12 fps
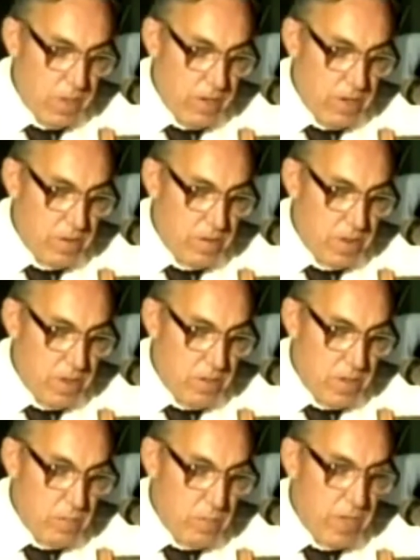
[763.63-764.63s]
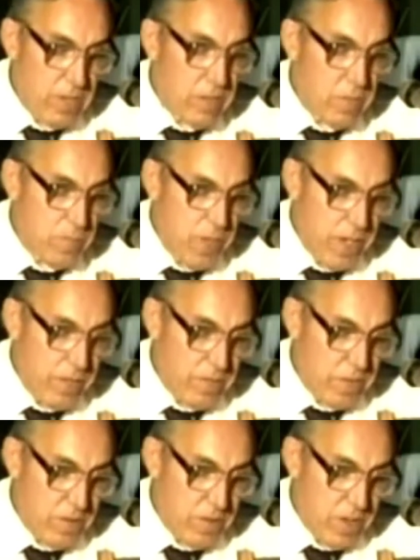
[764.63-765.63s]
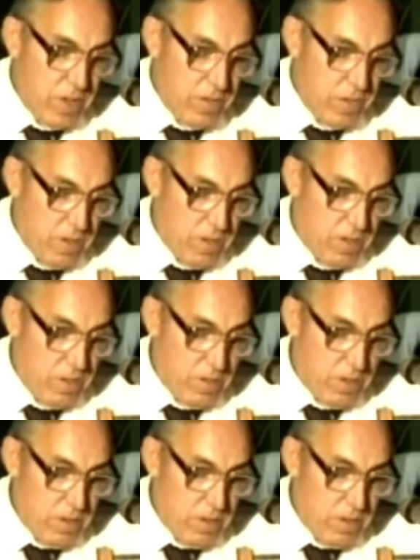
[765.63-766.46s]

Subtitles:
that is, they make the passage easy.